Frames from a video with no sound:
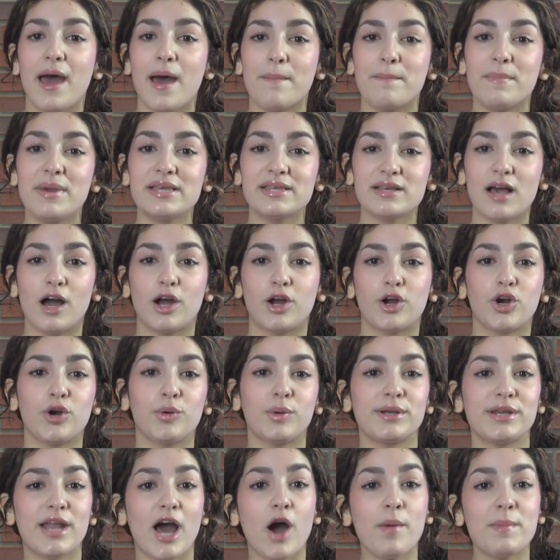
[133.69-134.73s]
Miss Unger
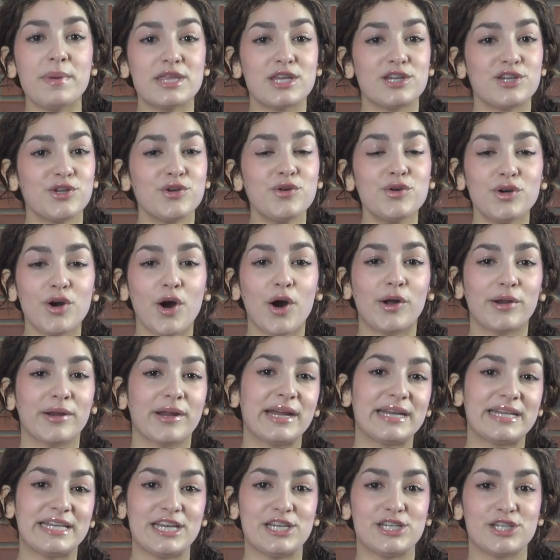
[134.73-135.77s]
will now be the new
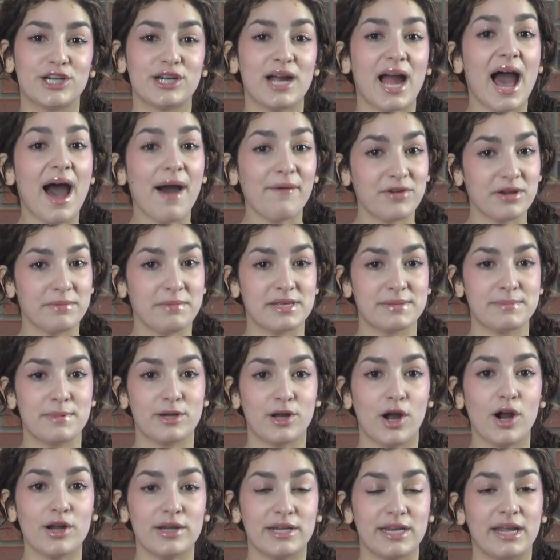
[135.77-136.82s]
culinary teacher after Miss
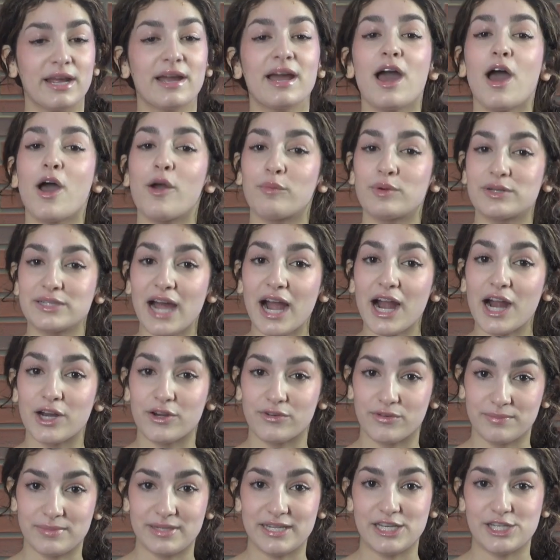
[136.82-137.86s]
McCartney, retired
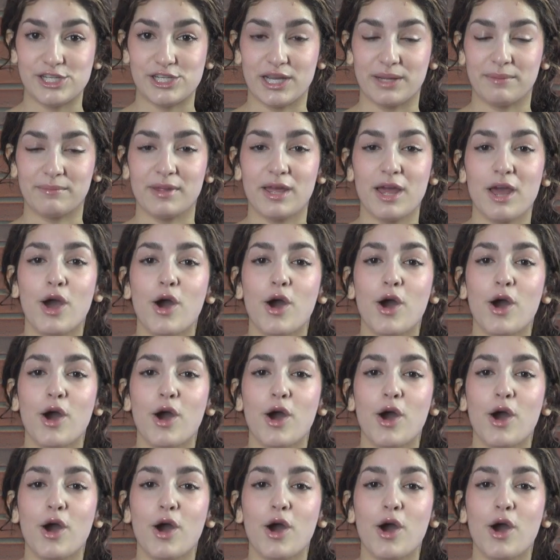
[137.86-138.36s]
from teaching.